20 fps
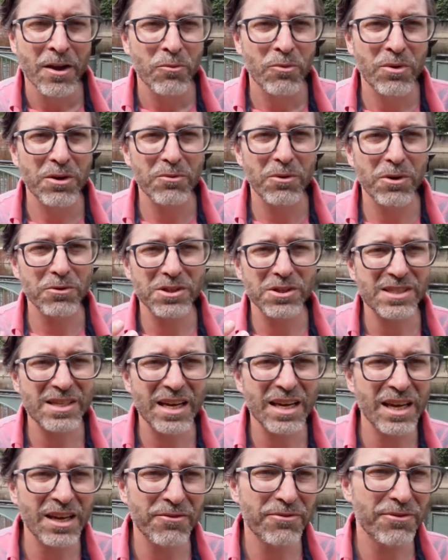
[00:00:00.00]
We, we were
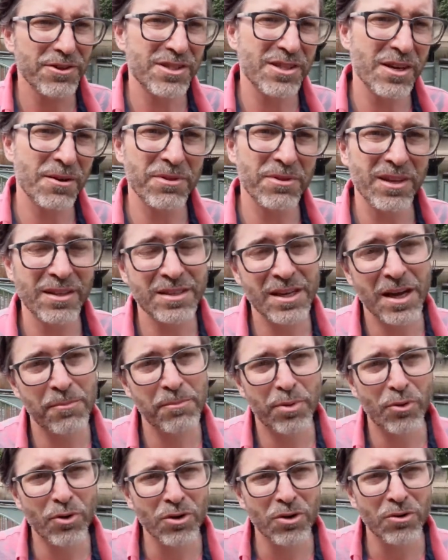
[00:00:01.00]
seeking for something
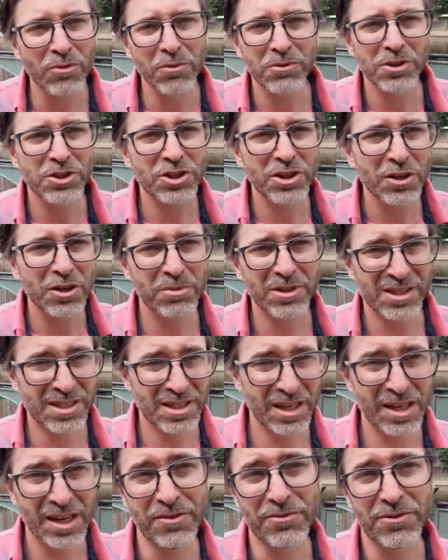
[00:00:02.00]
temporal when we should have been
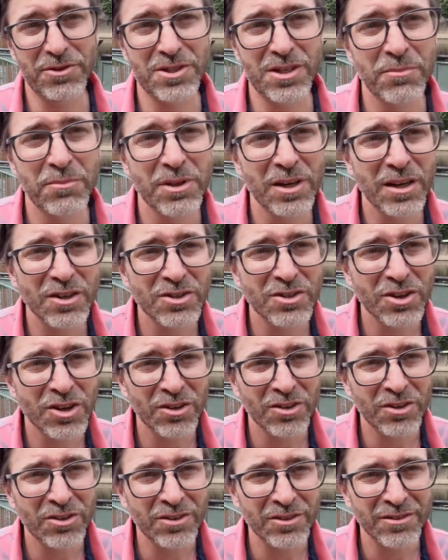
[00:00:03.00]
seeking for something
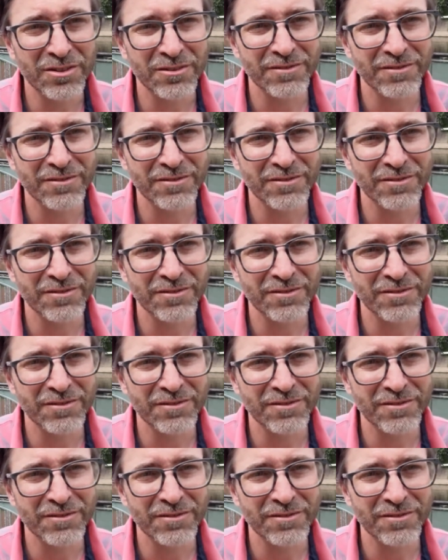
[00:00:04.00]
eternal.